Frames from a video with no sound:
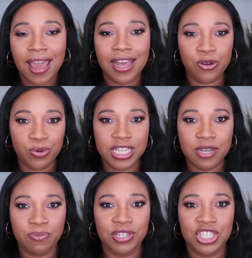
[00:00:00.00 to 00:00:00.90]
And I really
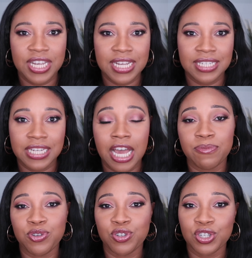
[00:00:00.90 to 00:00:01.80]
appreciate the
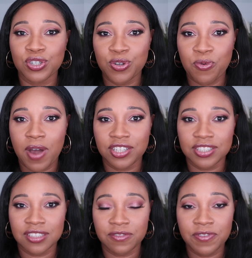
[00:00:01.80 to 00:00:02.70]
time you took to
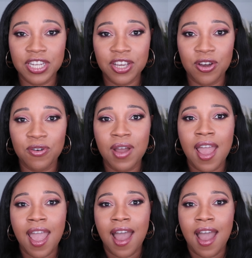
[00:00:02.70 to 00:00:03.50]
watch this video.